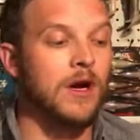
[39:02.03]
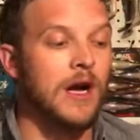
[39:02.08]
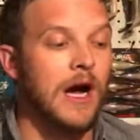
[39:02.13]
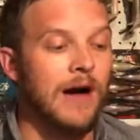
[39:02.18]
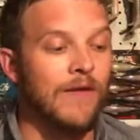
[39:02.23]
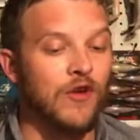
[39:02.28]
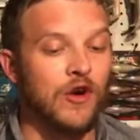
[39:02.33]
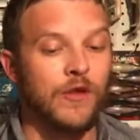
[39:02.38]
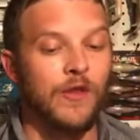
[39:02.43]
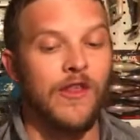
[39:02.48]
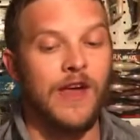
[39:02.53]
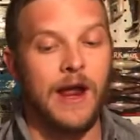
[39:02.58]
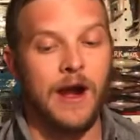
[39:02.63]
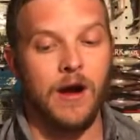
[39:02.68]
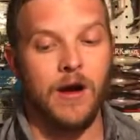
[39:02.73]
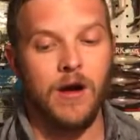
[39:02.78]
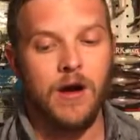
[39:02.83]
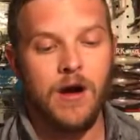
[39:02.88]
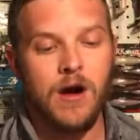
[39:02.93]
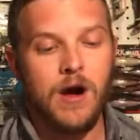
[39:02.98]
covered
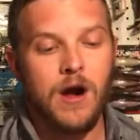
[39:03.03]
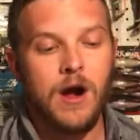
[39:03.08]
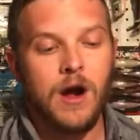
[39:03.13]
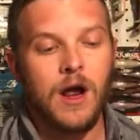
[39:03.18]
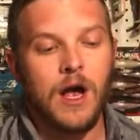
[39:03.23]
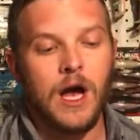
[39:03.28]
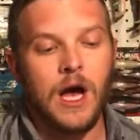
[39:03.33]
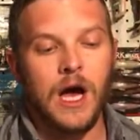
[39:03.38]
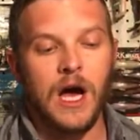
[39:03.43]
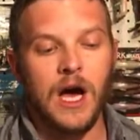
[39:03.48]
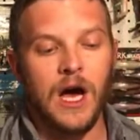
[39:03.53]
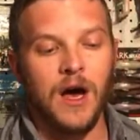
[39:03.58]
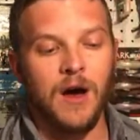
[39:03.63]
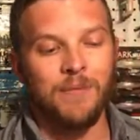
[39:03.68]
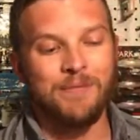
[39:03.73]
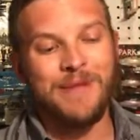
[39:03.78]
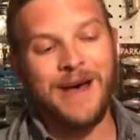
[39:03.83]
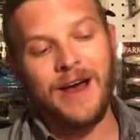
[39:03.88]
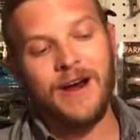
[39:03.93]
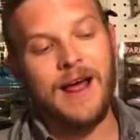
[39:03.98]
there.
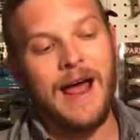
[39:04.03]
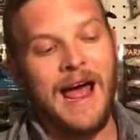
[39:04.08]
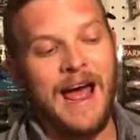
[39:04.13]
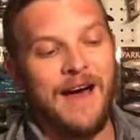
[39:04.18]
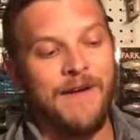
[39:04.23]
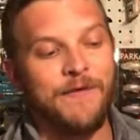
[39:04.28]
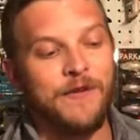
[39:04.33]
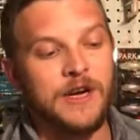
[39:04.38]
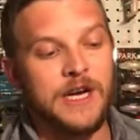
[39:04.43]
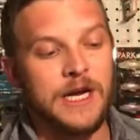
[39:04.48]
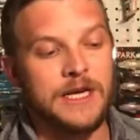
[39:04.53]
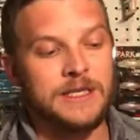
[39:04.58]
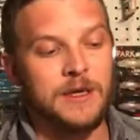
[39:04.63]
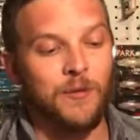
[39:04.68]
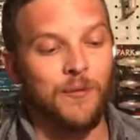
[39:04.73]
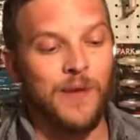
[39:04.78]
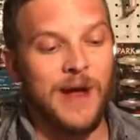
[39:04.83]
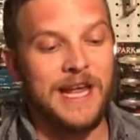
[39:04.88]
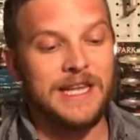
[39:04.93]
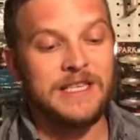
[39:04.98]
About a half a dozen
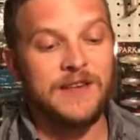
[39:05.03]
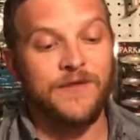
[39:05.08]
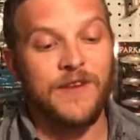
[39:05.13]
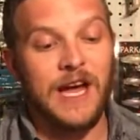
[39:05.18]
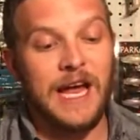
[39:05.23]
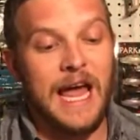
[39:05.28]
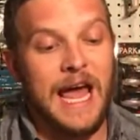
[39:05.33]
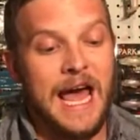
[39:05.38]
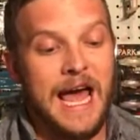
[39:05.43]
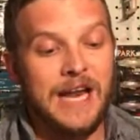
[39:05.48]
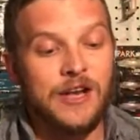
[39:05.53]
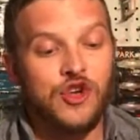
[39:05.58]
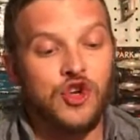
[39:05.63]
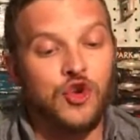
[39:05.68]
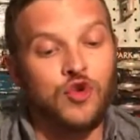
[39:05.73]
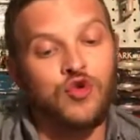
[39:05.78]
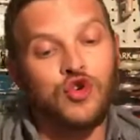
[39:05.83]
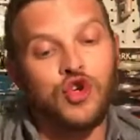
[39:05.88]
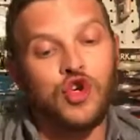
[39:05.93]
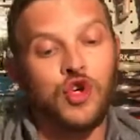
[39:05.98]
baits. If I had
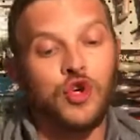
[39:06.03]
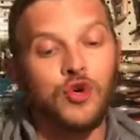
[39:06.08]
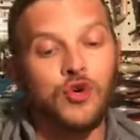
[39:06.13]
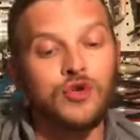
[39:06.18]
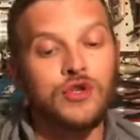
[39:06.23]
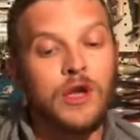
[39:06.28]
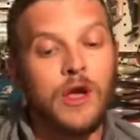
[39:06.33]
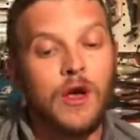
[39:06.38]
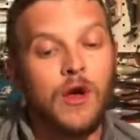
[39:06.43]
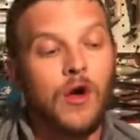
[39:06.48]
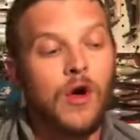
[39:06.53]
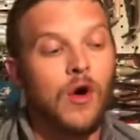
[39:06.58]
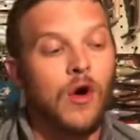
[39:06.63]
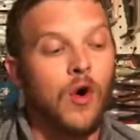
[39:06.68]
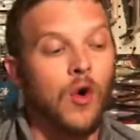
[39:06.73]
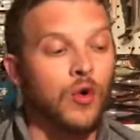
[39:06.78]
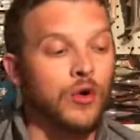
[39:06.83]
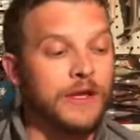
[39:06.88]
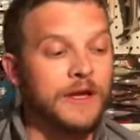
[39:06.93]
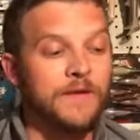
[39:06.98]
to choose
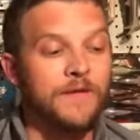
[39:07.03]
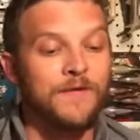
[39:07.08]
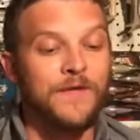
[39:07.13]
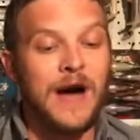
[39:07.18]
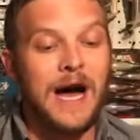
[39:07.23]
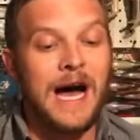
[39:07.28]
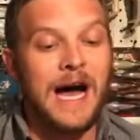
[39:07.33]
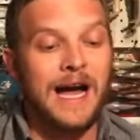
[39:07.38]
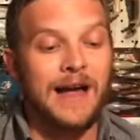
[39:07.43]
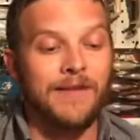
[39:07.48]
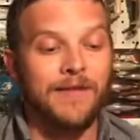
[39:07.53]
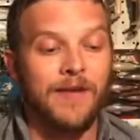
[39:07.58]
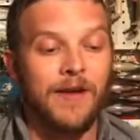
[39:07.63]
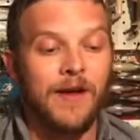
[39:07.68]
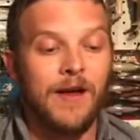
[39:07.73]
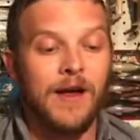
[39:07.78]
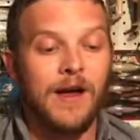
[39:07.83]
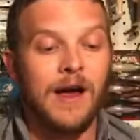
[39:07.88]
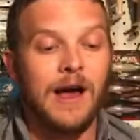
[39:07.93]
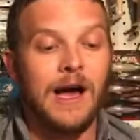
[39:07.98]
only five,
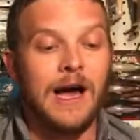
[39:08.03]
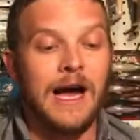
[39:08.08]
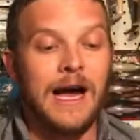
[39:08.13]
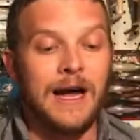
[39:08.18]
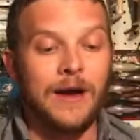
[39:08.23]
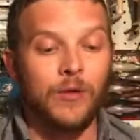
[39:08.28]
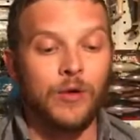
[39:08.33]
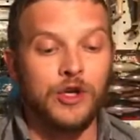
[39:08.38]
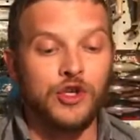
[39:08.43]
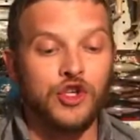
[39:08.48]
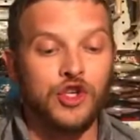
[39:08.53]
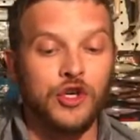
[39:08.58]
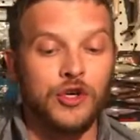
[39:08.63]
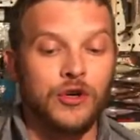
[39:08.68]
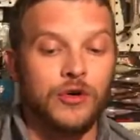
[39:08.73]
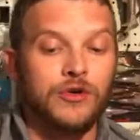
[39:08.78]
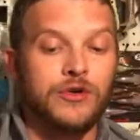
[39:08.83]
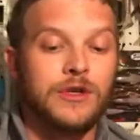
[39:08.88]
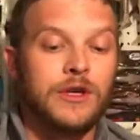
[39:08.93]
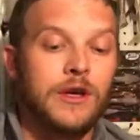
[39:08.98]
I would
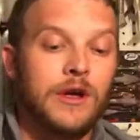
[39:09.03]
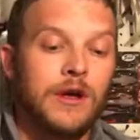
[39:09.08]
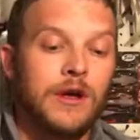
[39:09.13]
choose